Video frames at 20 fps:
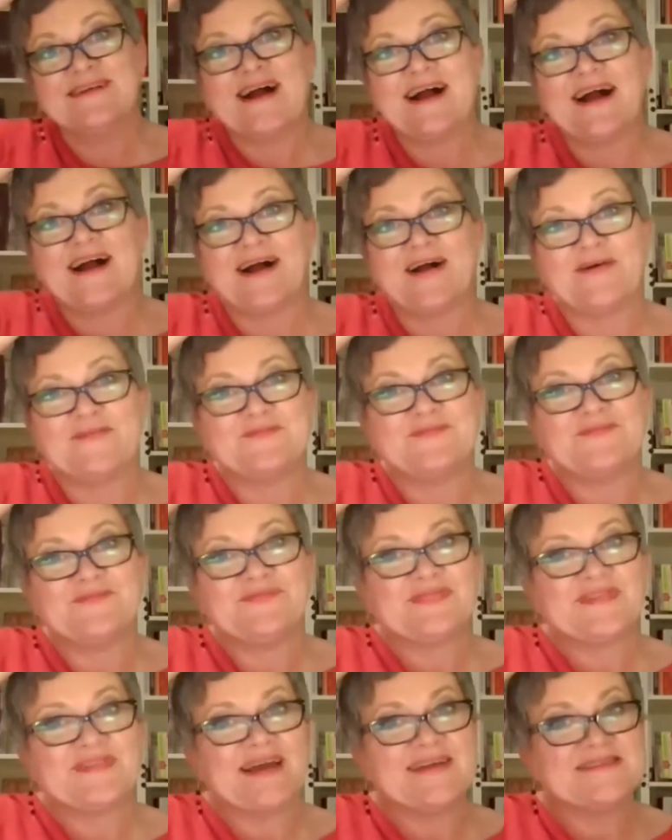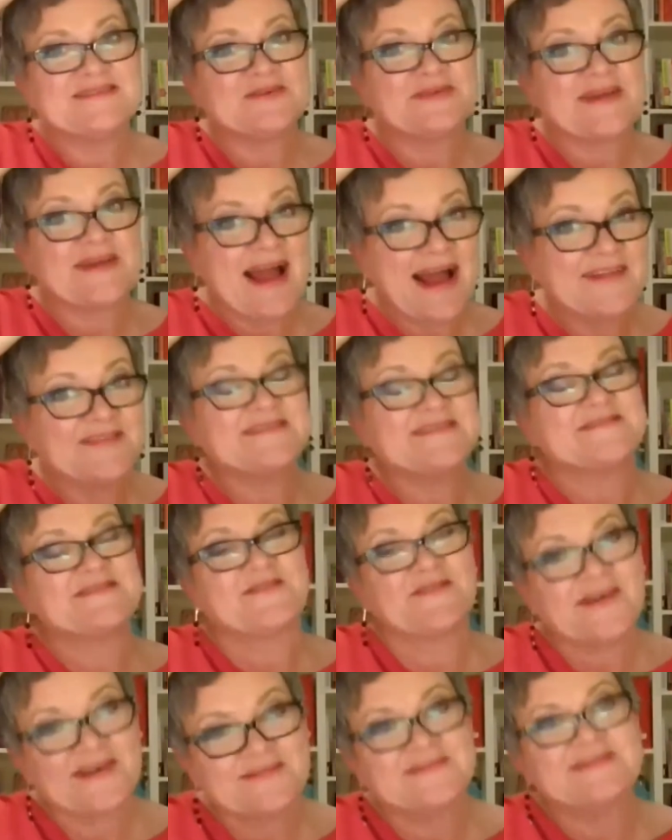And so we had this
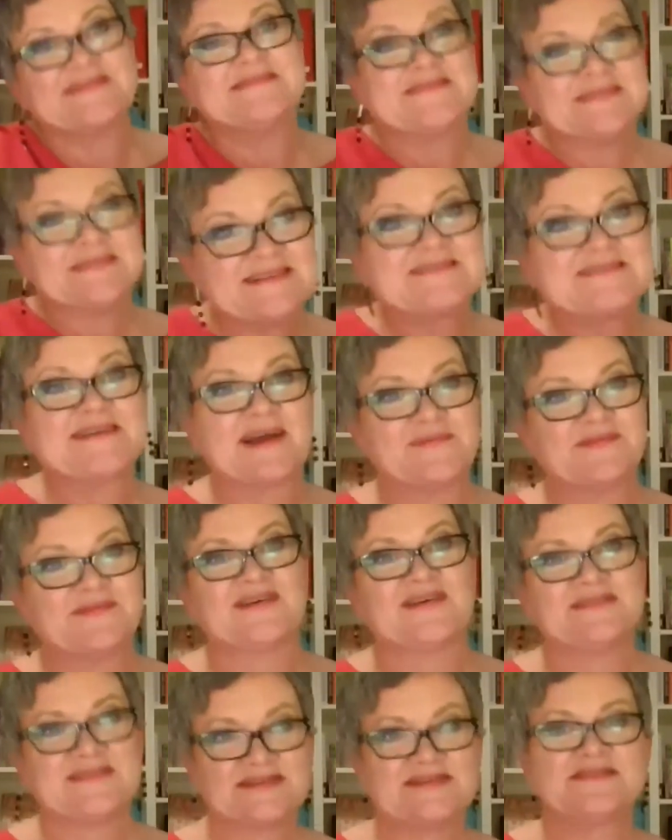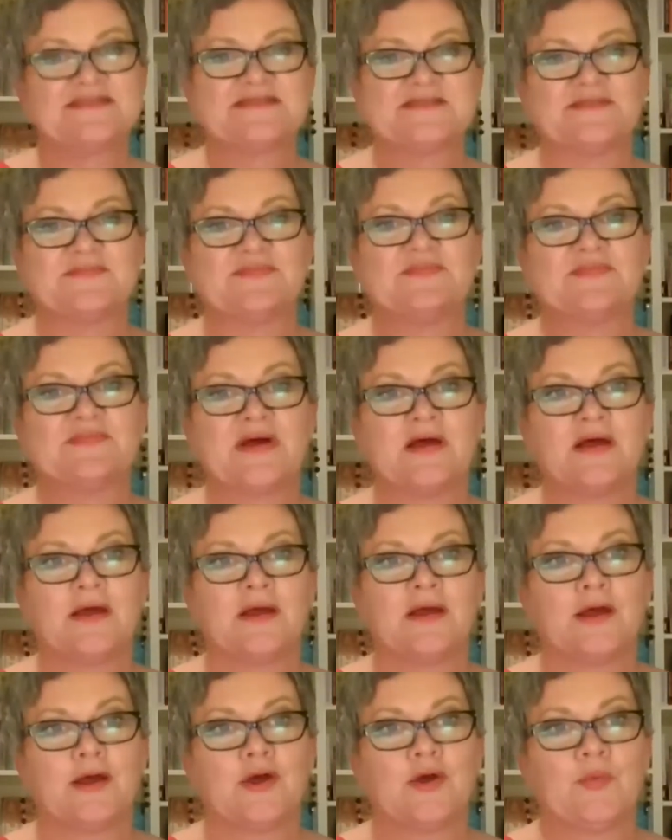incredibly destabilized system,
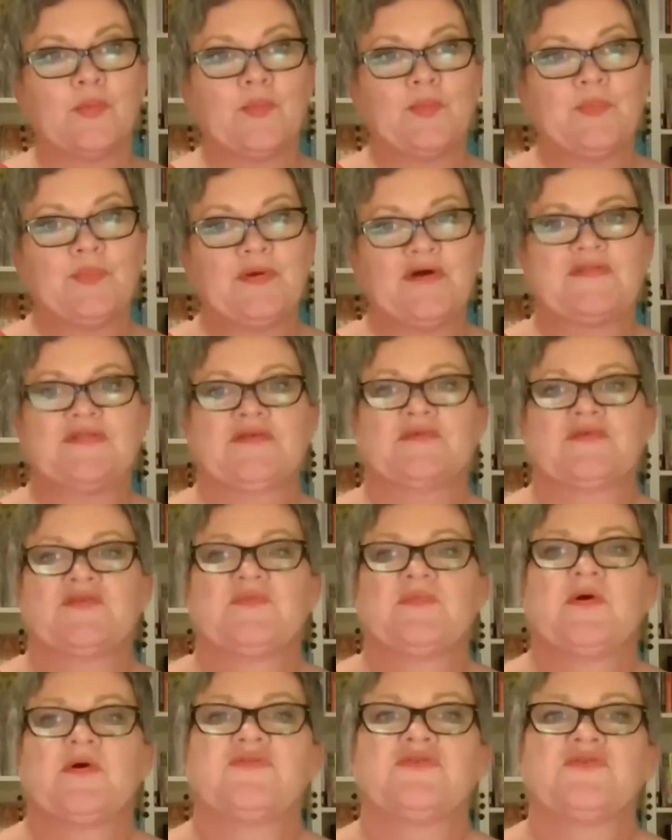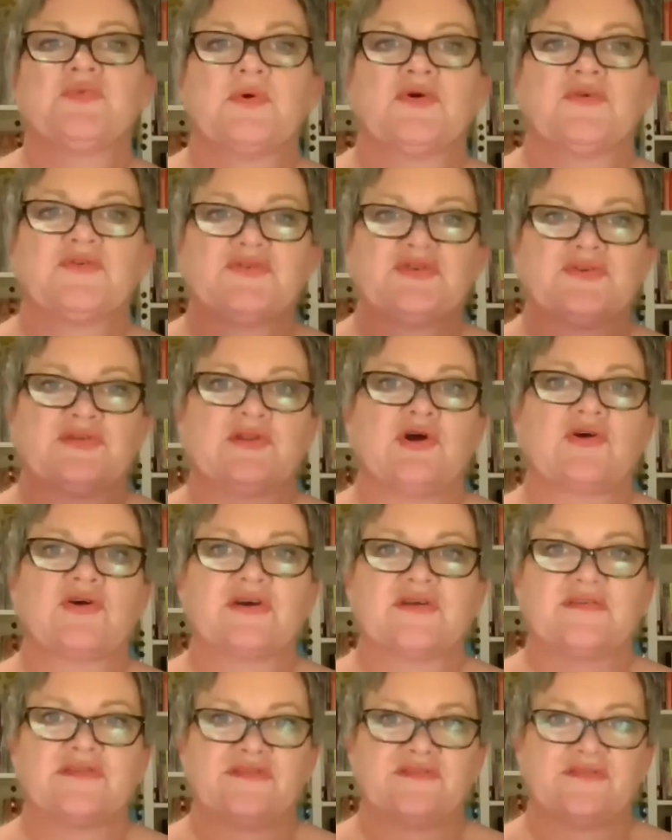but the response was to lock
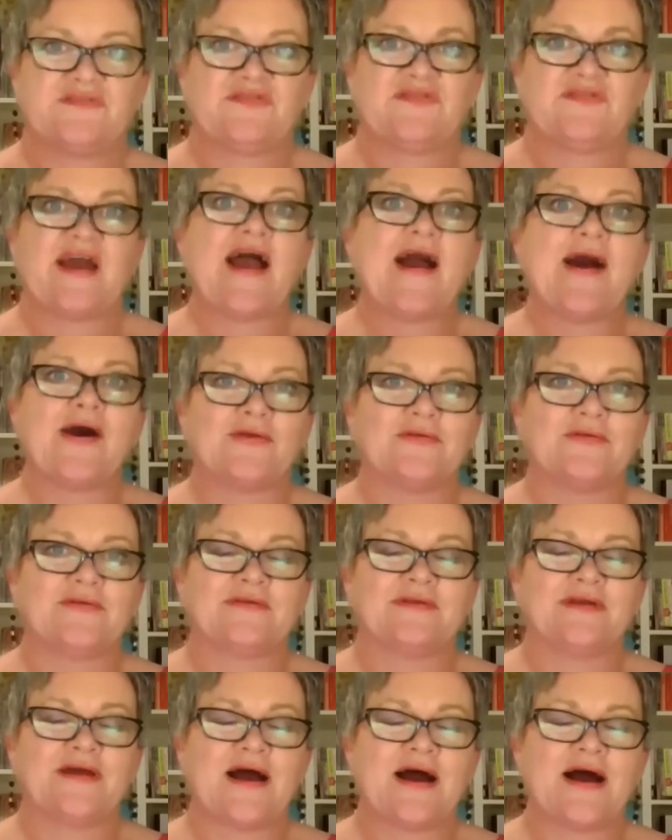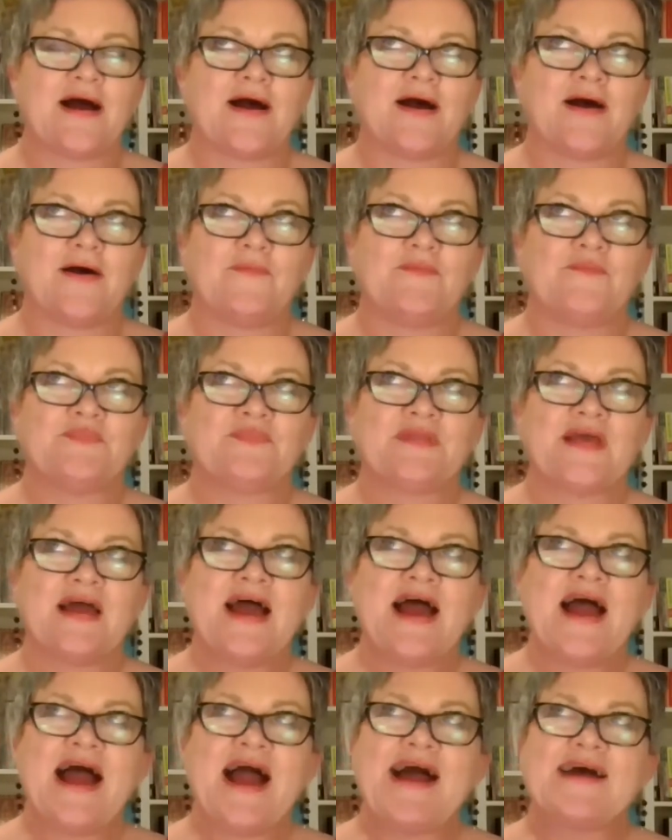it down. And
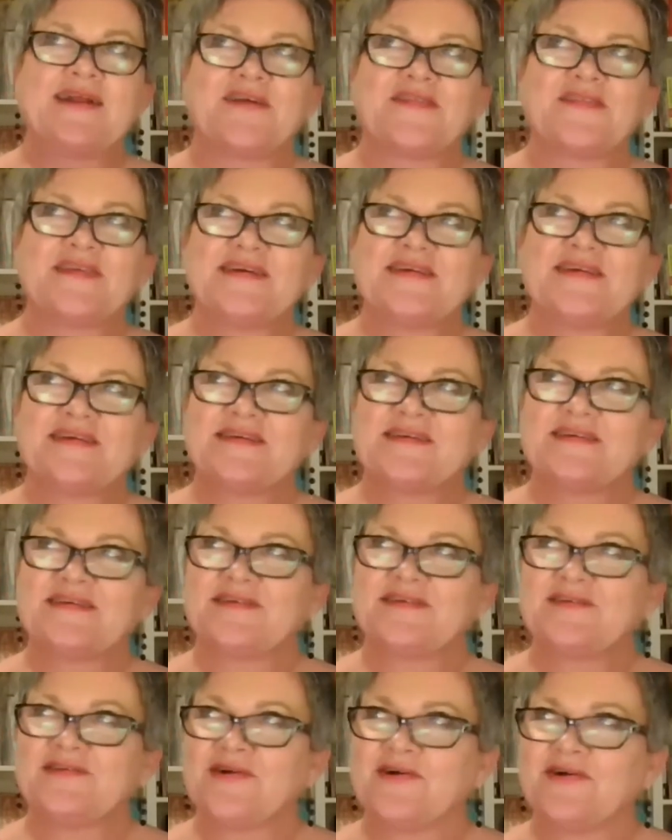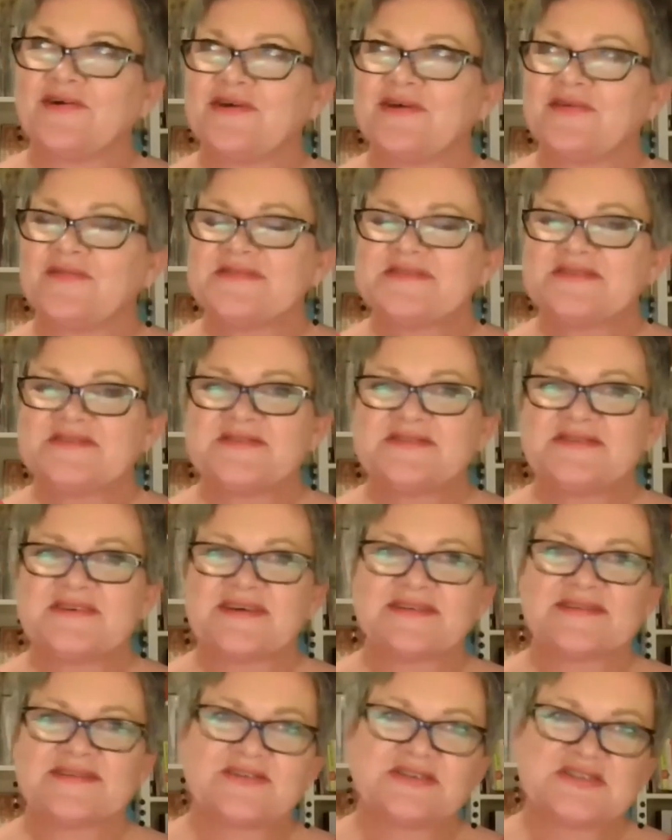I think, it was interesting
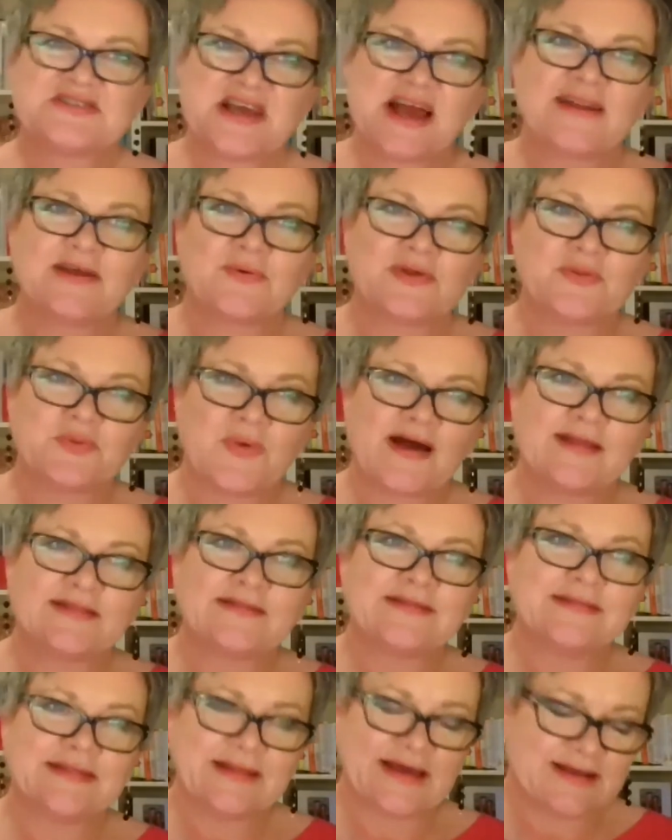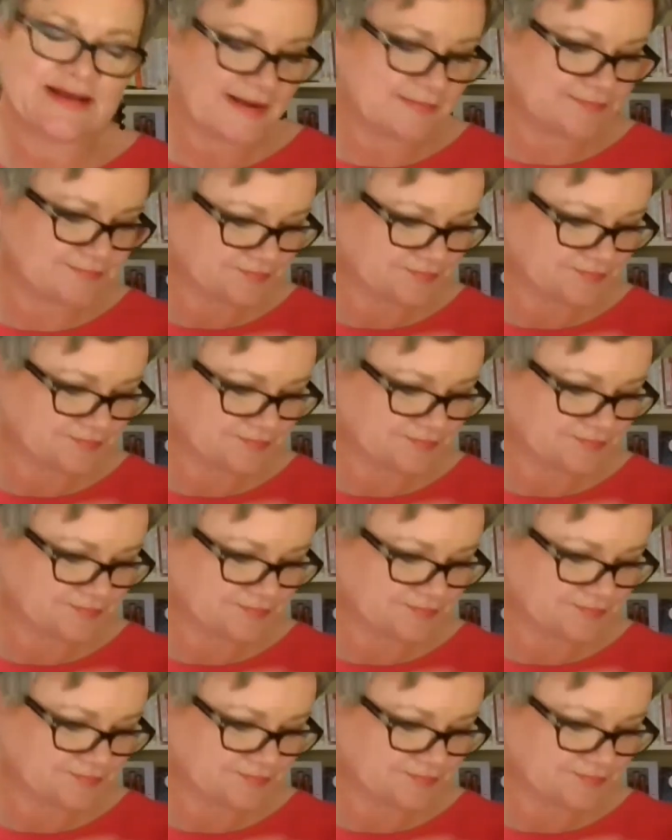because I was chatting with one leader